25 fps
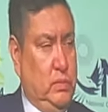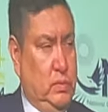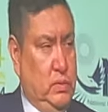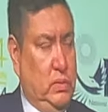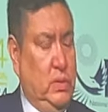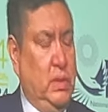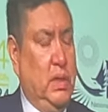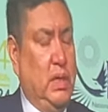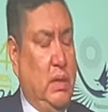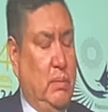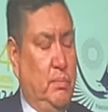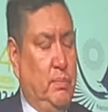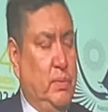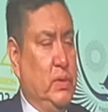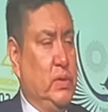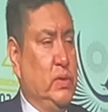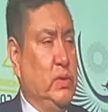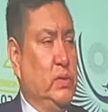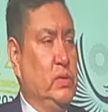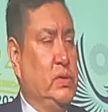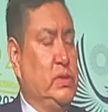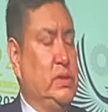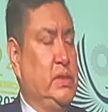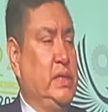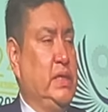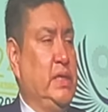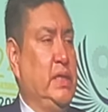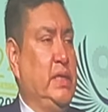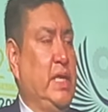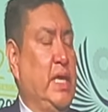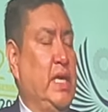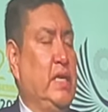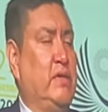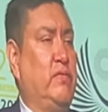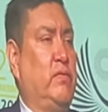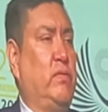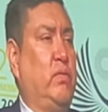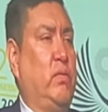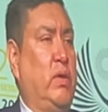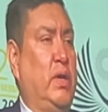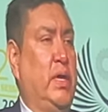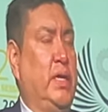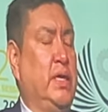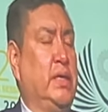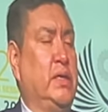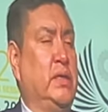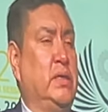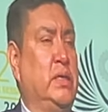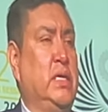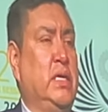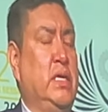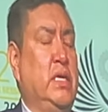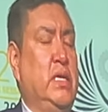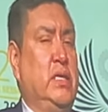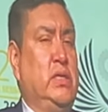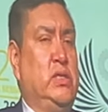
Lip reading: produce the Native Hawaiian